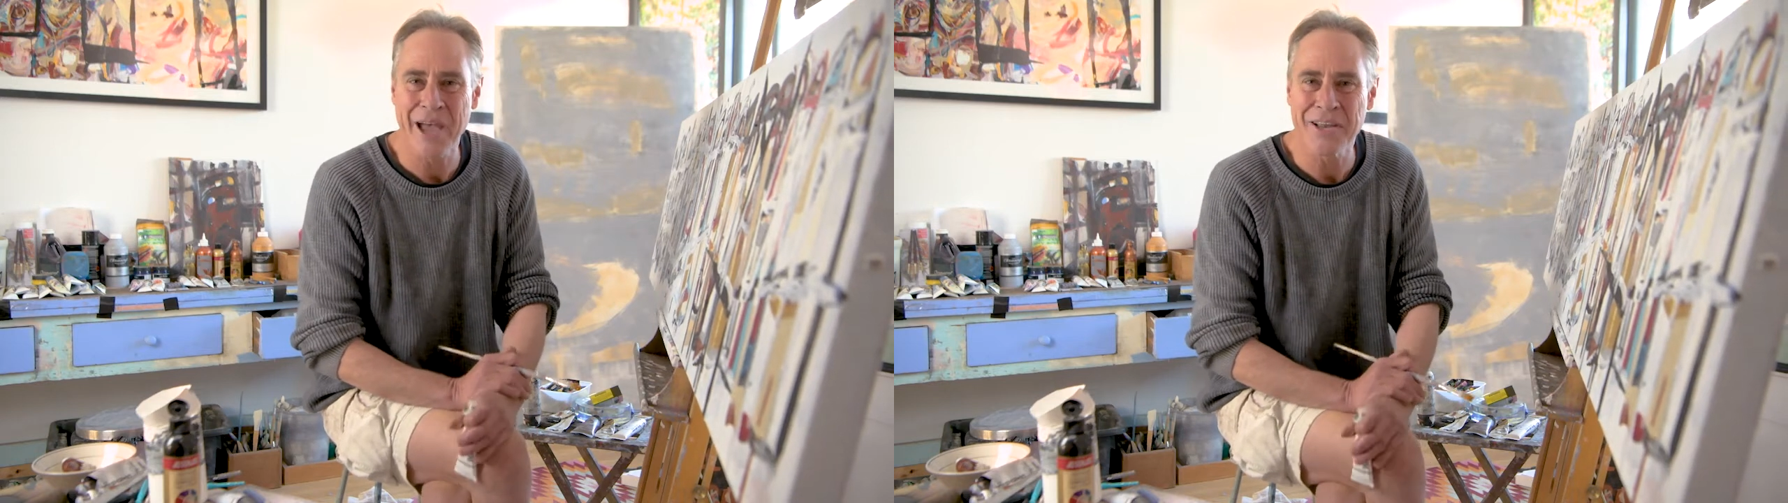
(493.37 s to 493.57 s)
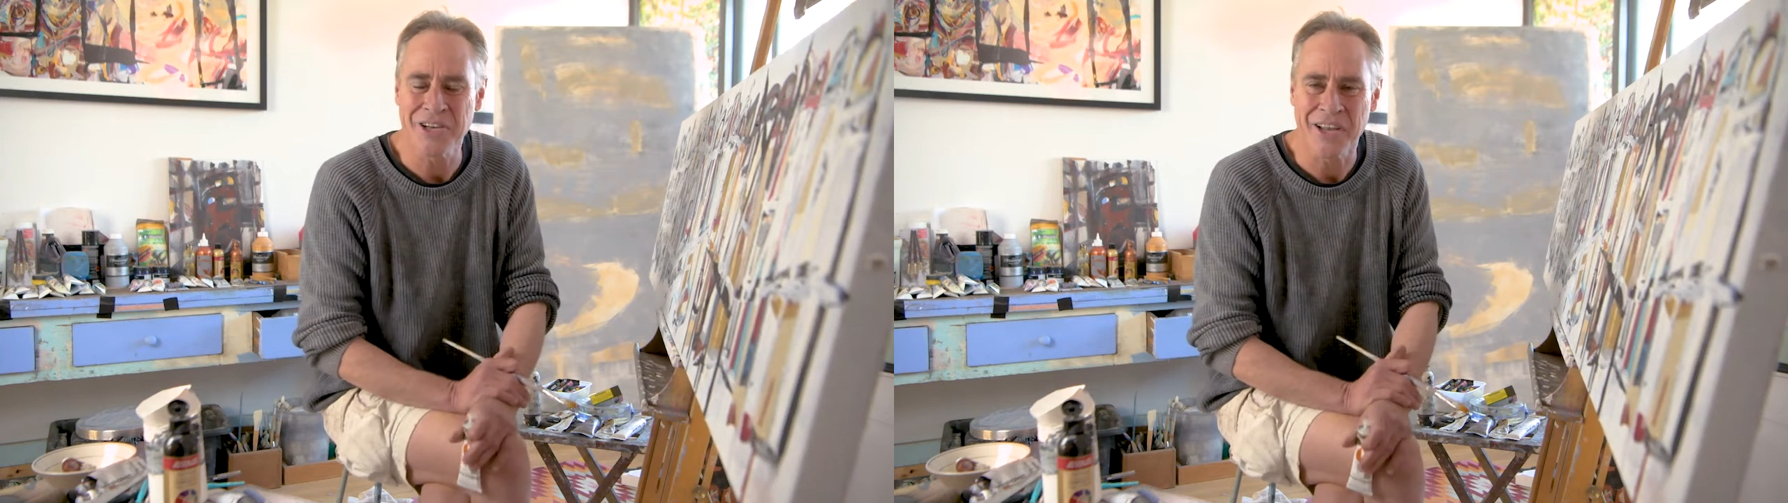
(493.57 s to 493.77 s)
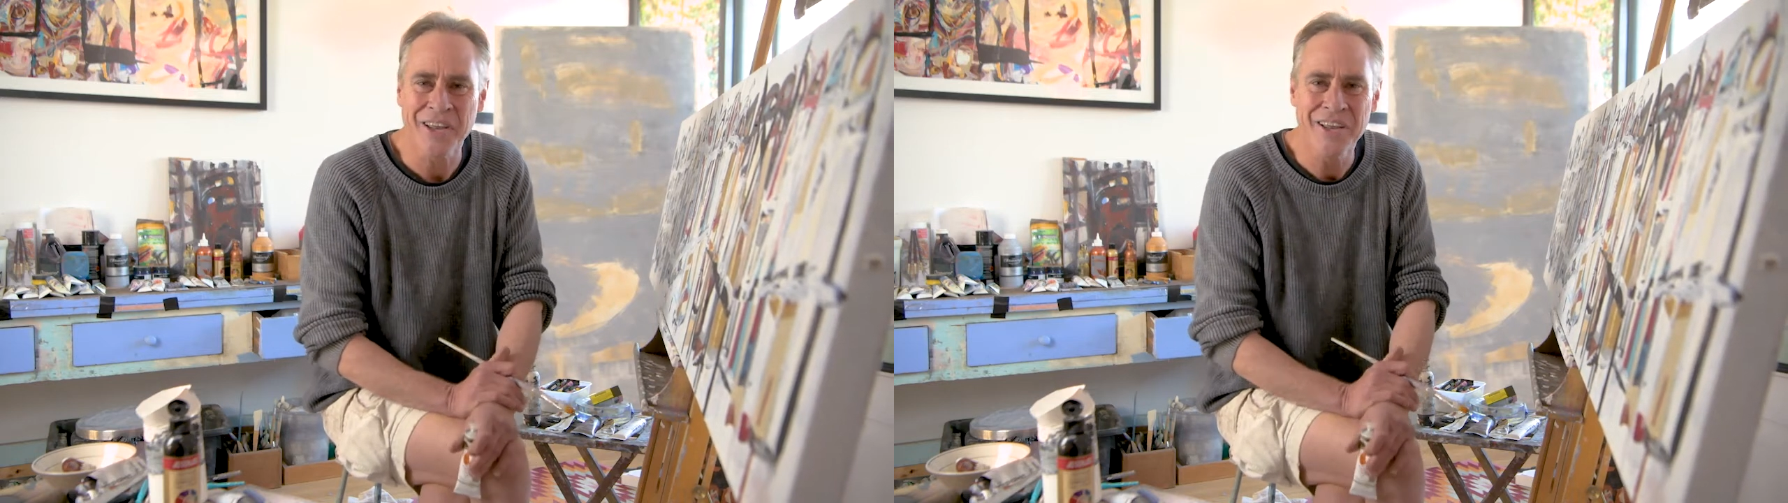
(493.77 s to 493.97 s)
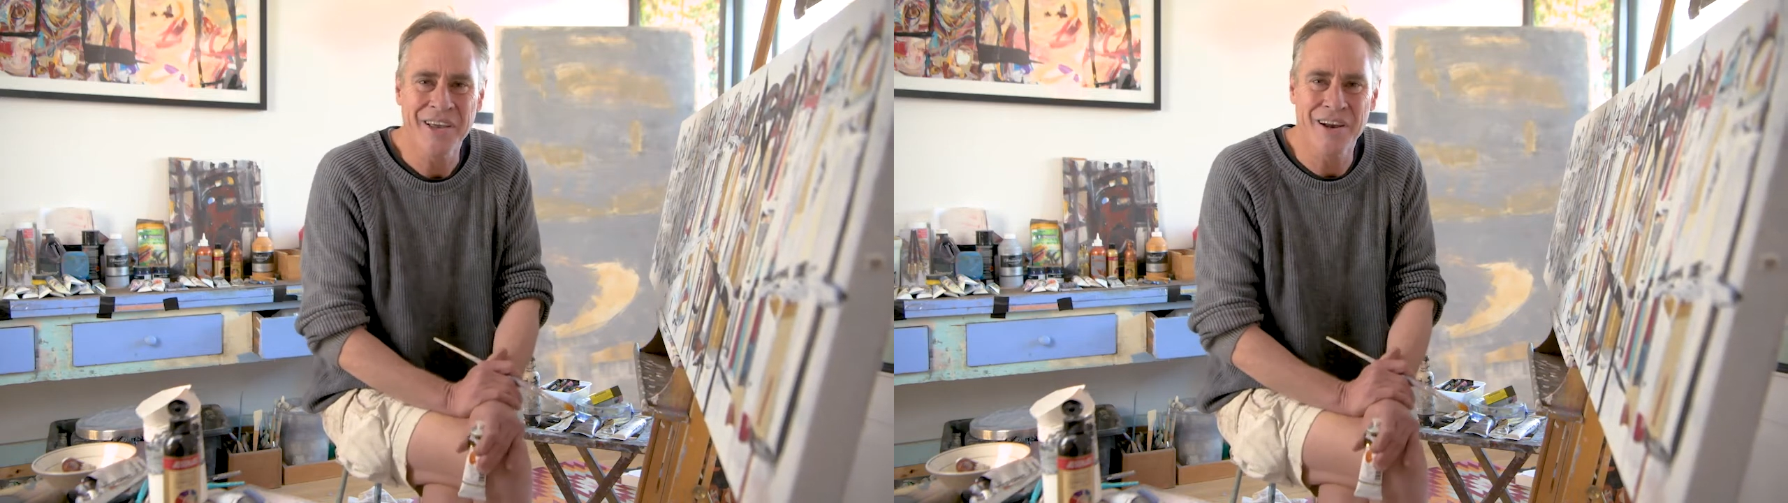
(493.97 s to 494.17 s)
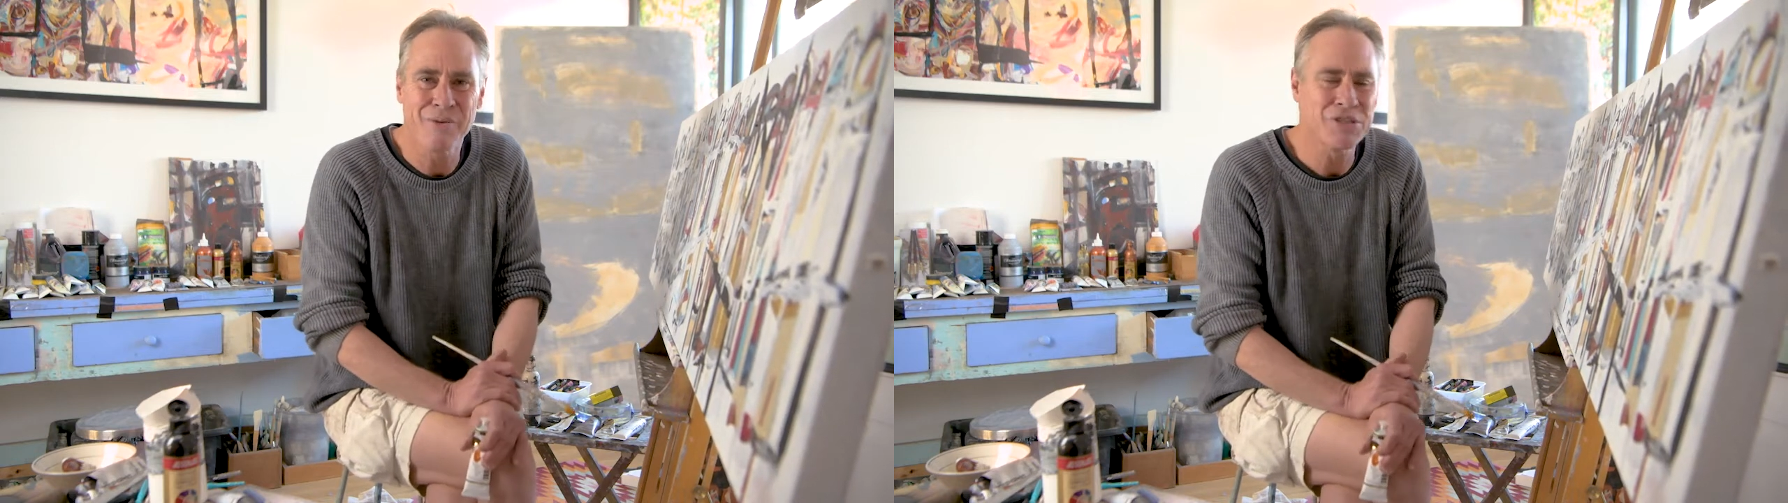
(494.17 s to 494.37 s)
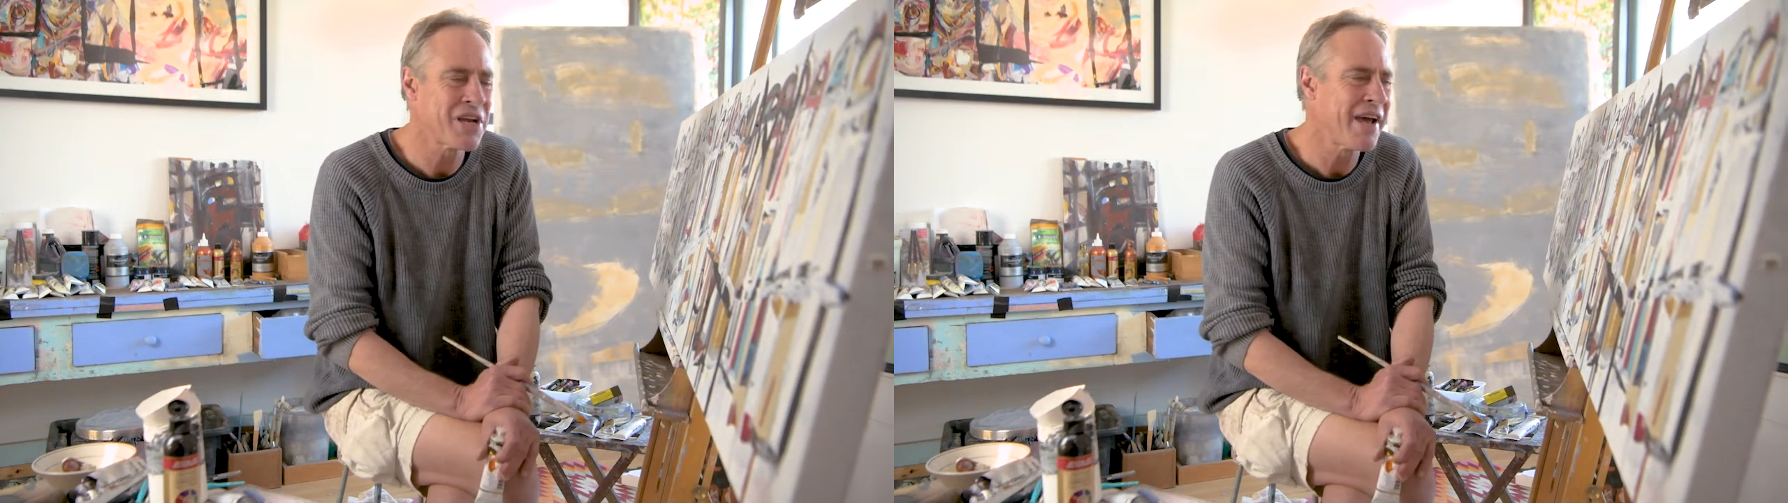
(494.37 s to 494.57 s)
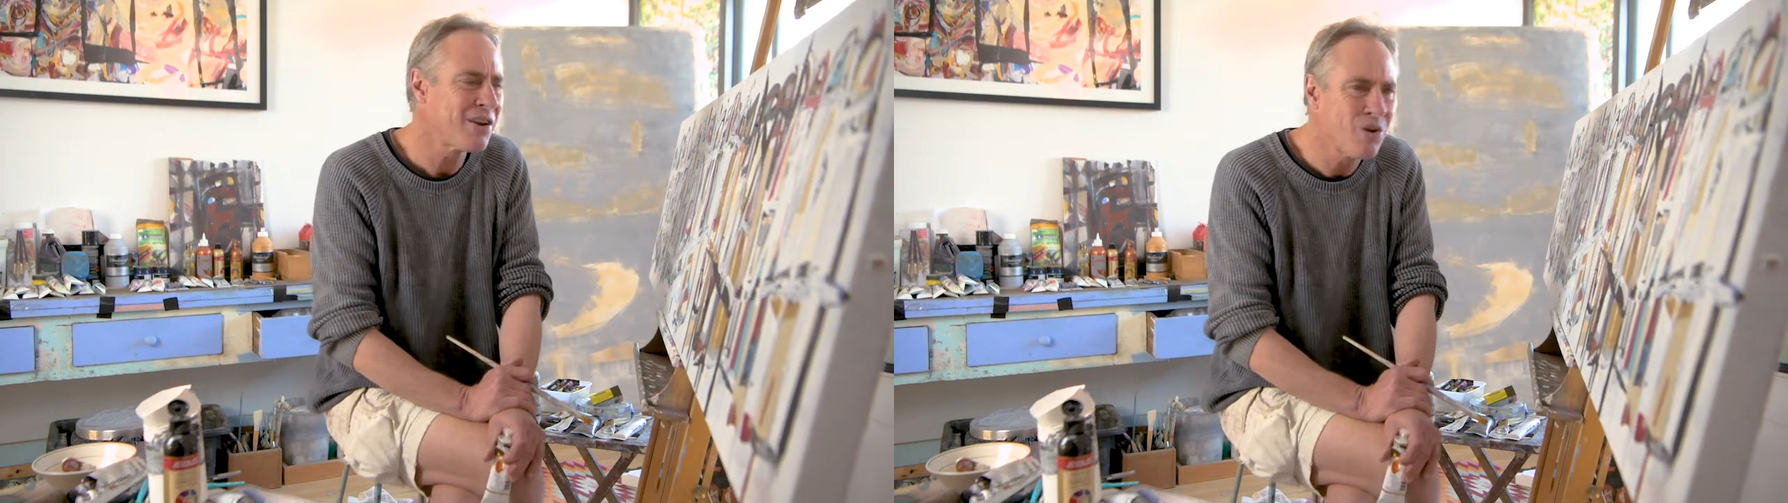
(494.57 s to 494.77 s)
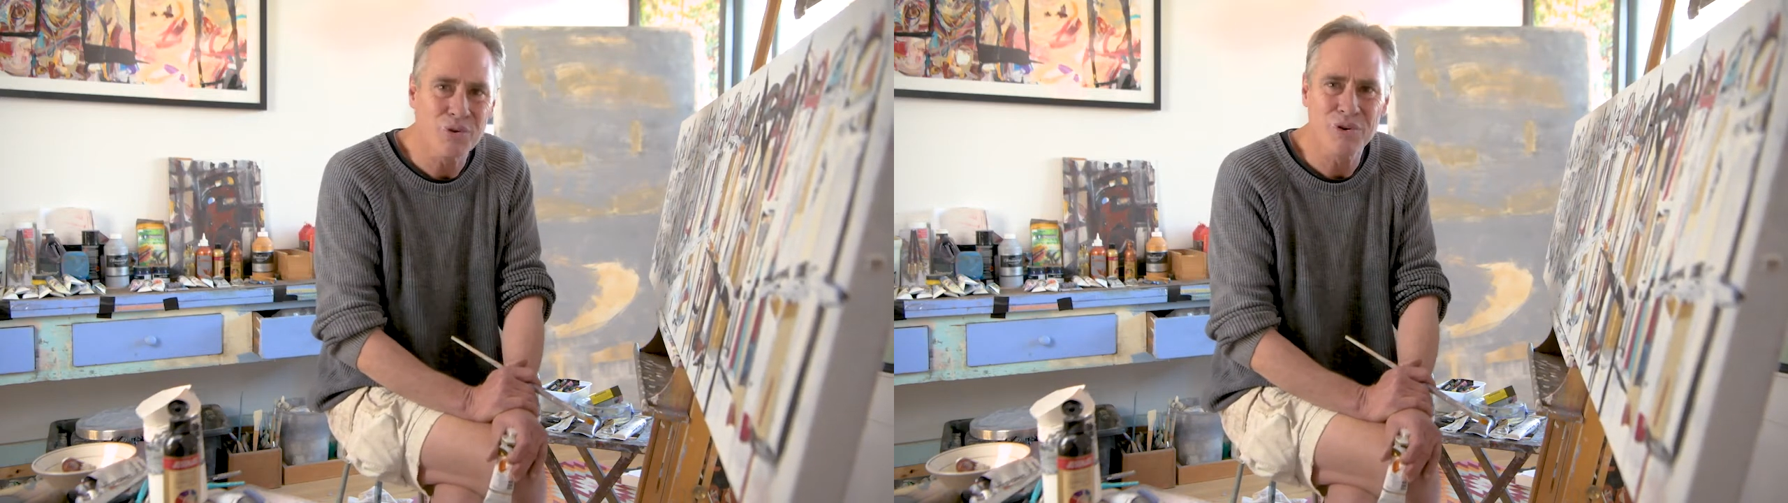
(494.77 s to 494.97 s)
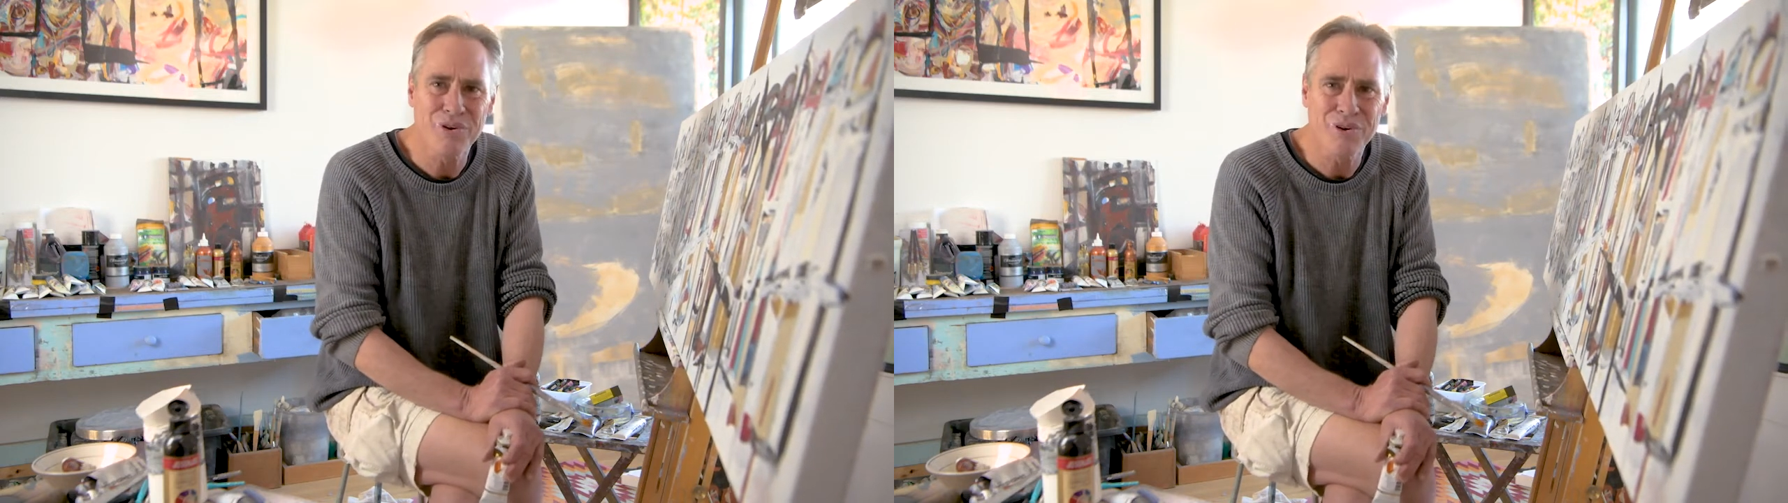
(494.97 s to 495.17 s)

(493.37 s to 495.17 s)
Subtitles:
painting. And I must say, it looked